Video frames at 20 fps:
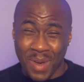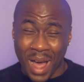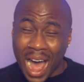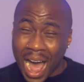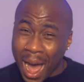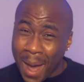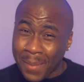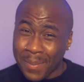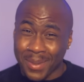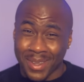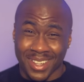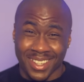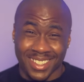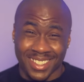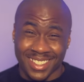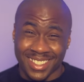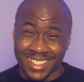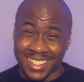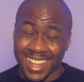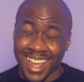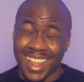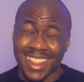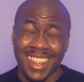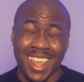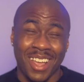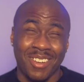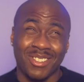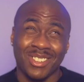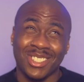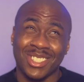poppin'! That
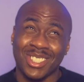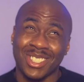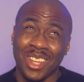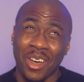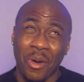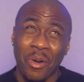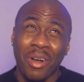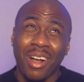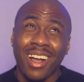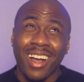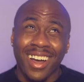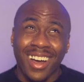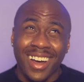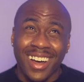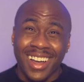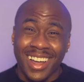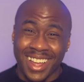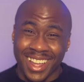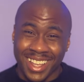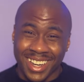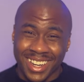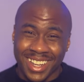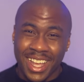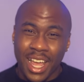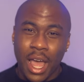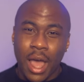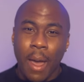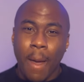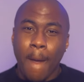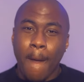thing was so good.
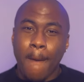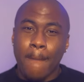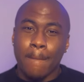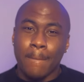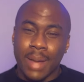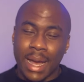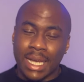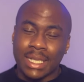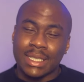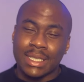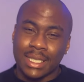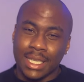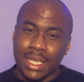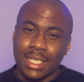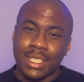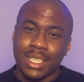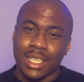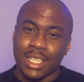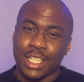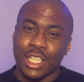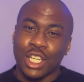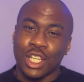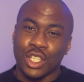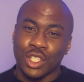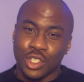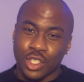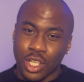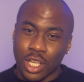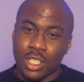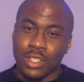Best season
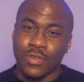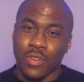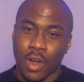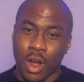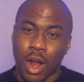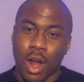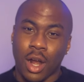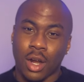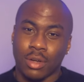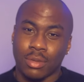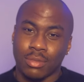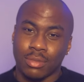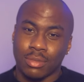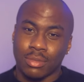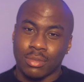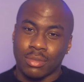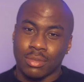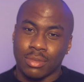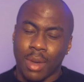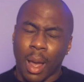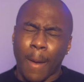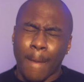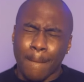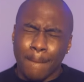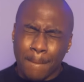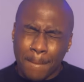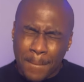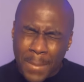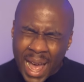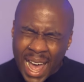thus far.
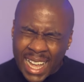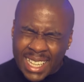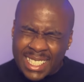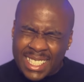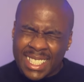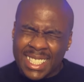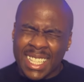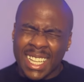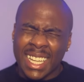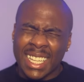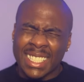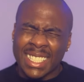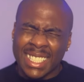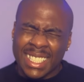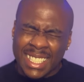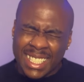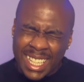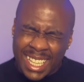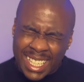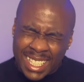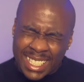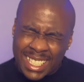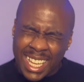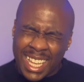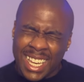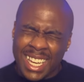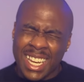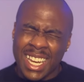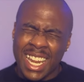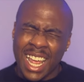Best
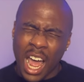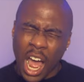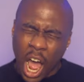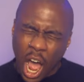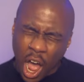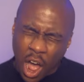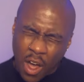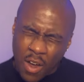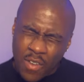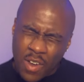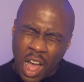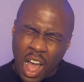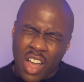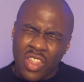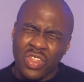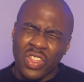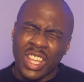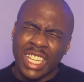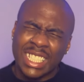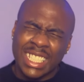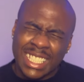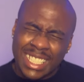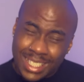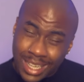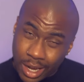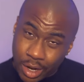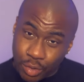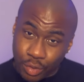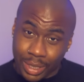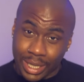season of the
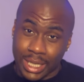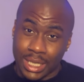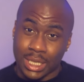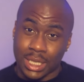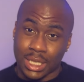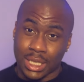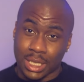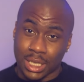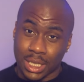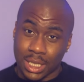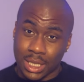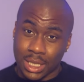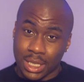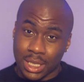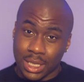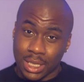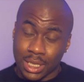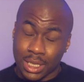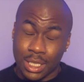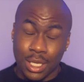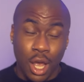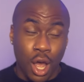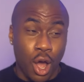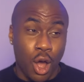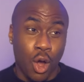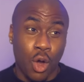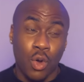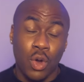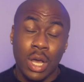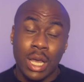series.
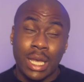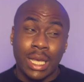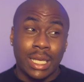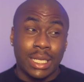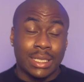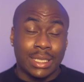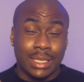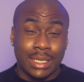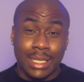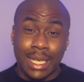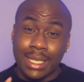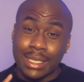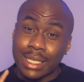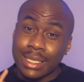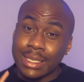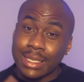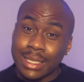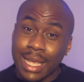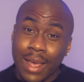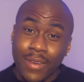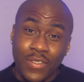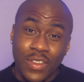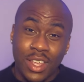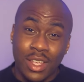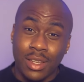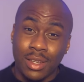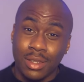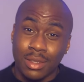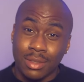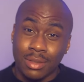So season
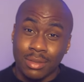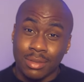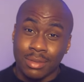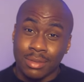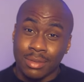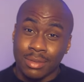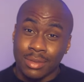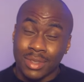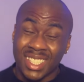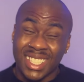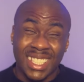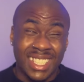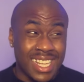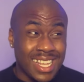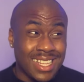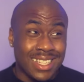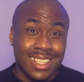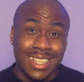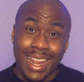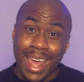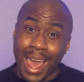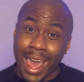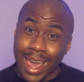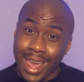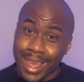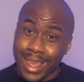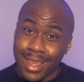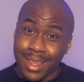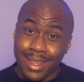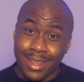seven, season
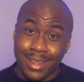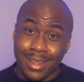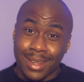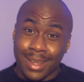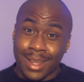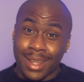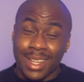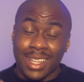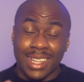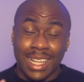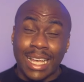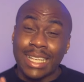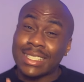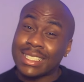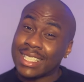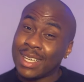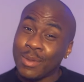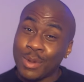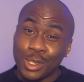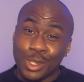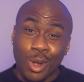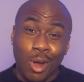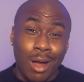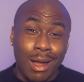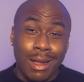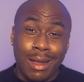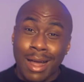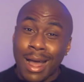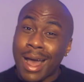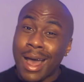eight. Let's see what
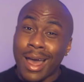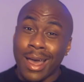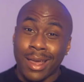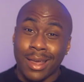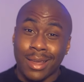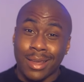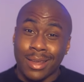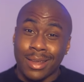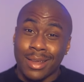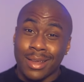y'all got.